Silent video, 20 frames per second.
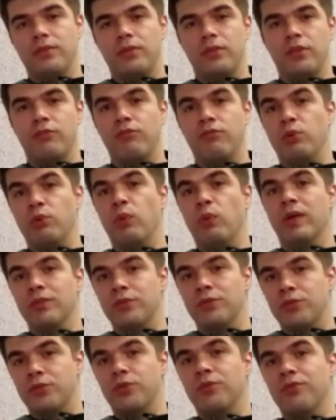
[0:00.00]
if we want
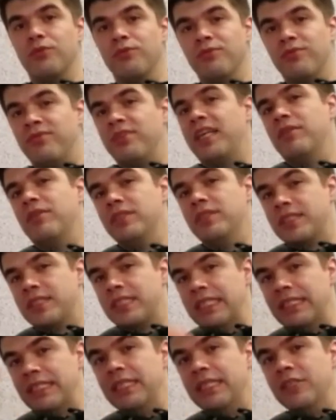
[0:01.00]
to have this
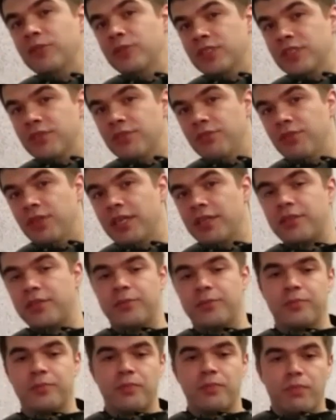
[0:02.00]
continuous effect.
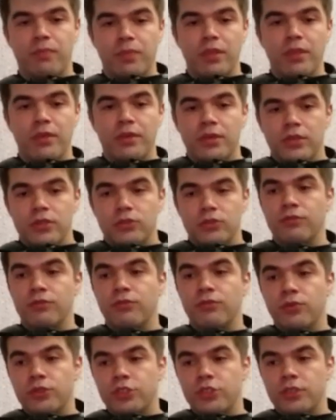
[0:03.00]
So
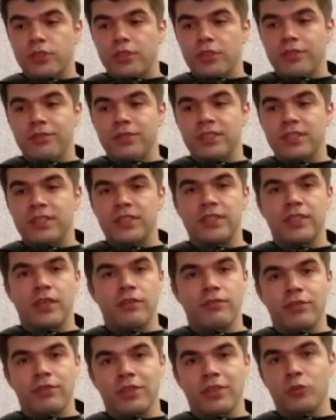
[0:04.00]
unfortunately this is
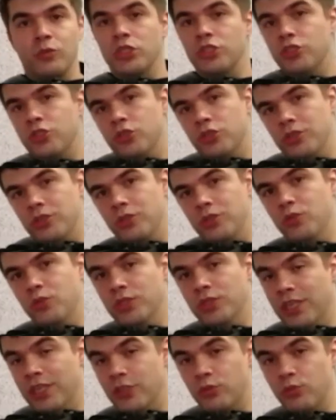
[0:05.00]
something which will
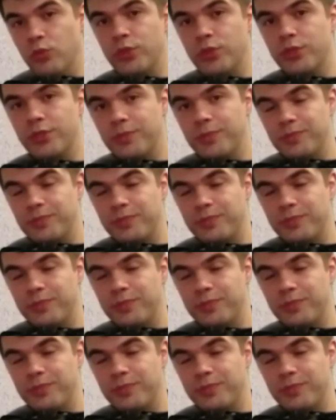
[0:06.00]
not work.